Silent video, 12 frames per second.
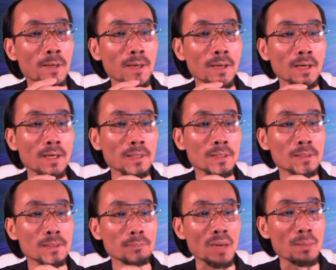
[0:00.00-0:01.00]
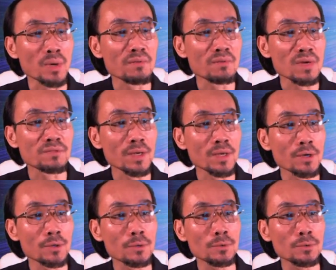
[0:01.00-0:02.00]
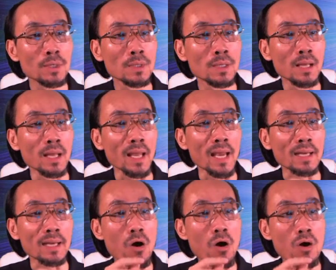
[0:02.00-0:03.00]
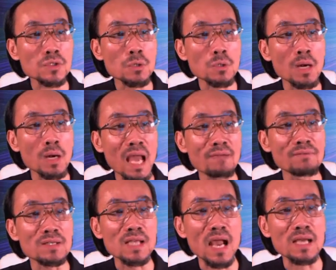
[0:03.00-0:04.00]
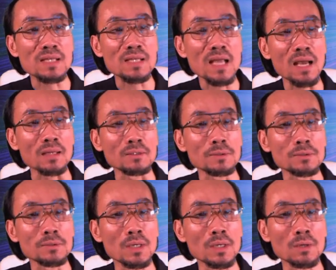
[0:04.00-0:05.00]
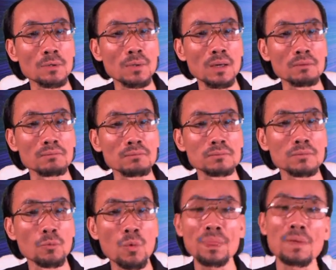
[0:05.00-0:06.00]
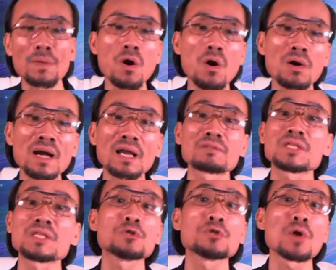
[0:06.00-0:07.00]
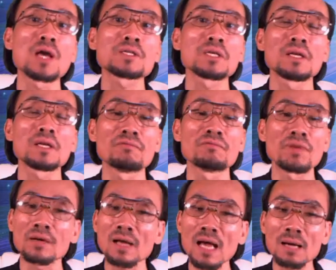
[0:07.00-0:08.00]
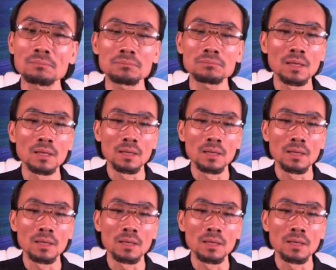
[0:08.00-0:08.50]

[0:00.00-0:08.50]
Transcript: my previous video, and also want to emphasize that with all kind of situation in Vietnam,